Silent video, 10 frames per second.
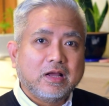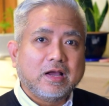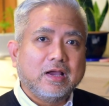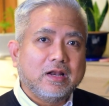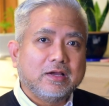
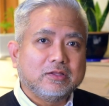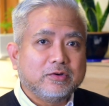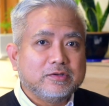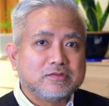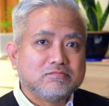I like
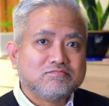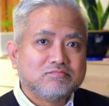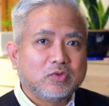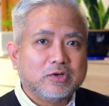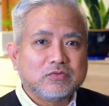toys
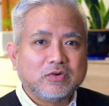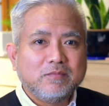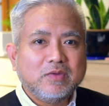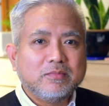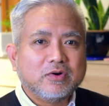for the
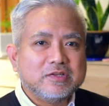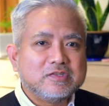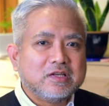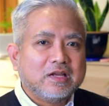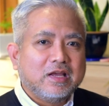big
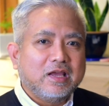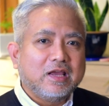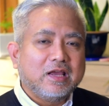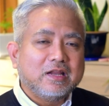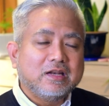boys.
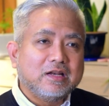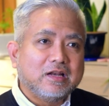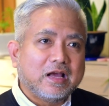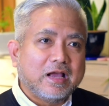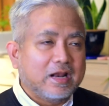And
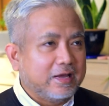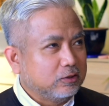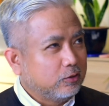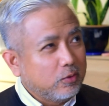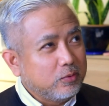I
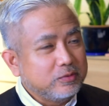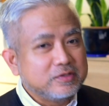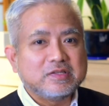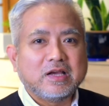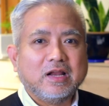like
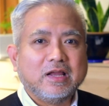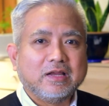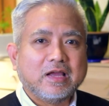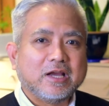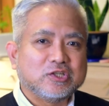drones, I
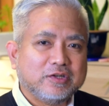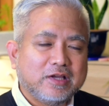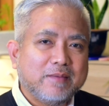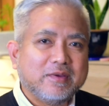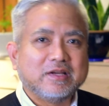like action
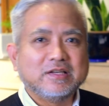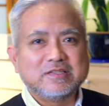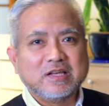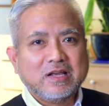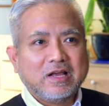
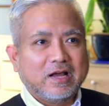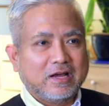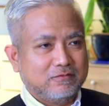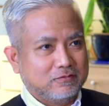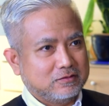cameras.
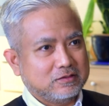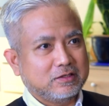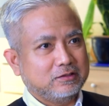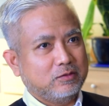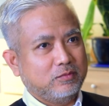I've
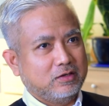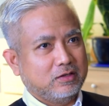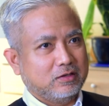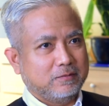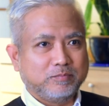started with
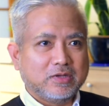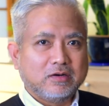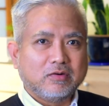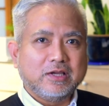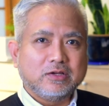the
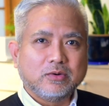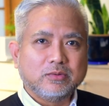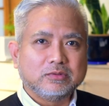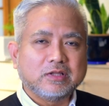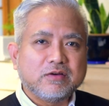
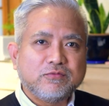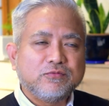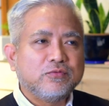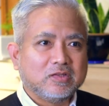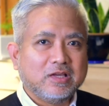Ryko Tough,
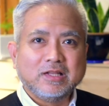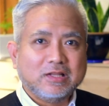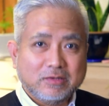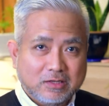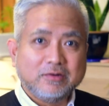yeah,
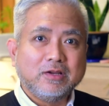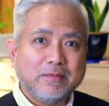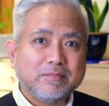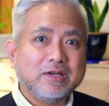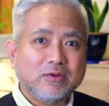the really
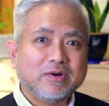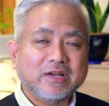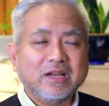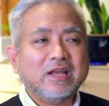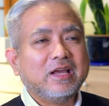muddy
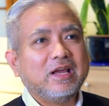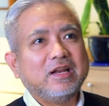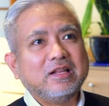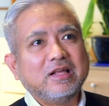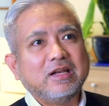one.
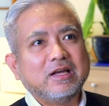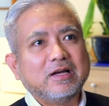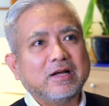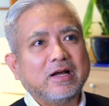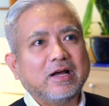And then
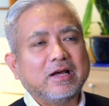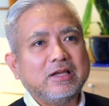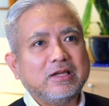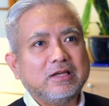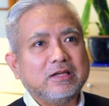I
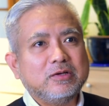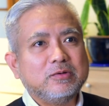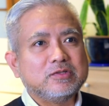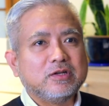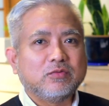
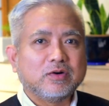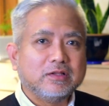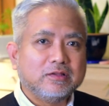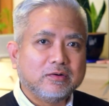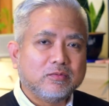used it for
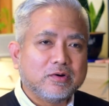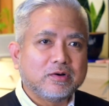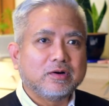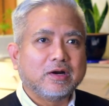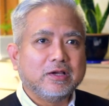
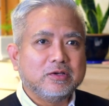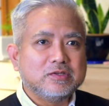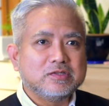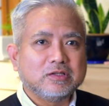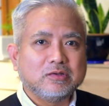underwater. I
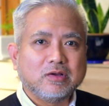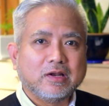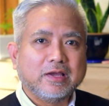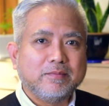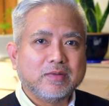used it to
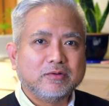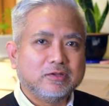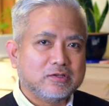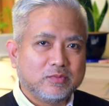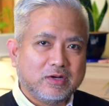climb
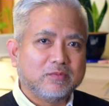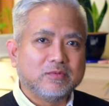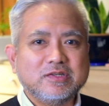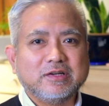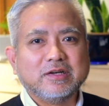mountains when I
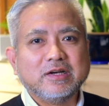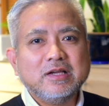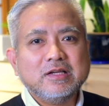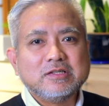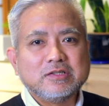younger.
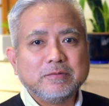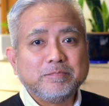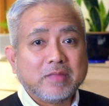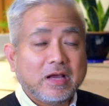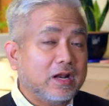
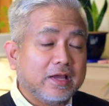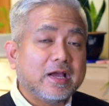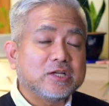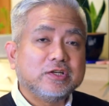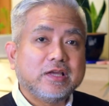So I like
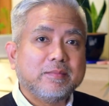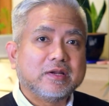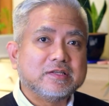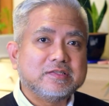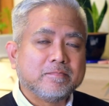action
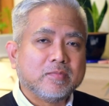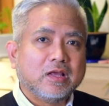cameras.